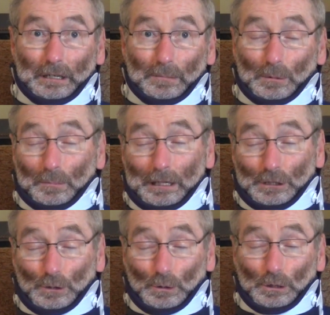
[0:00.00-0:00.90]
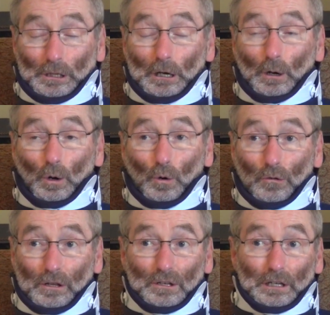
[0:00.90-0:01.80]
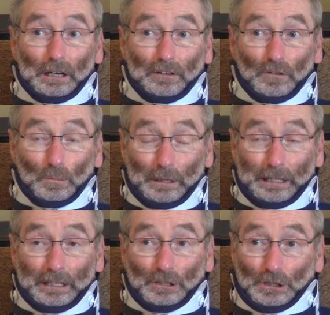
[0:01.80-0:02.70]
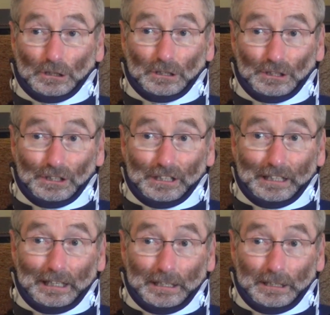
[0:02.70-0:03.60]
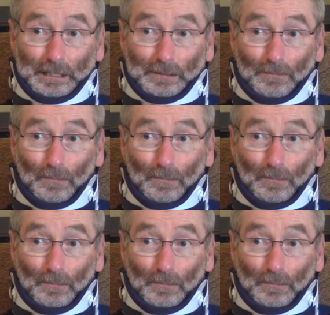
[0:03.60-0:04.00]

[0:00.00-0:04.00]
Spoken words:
perpetual oath of obedience to the society,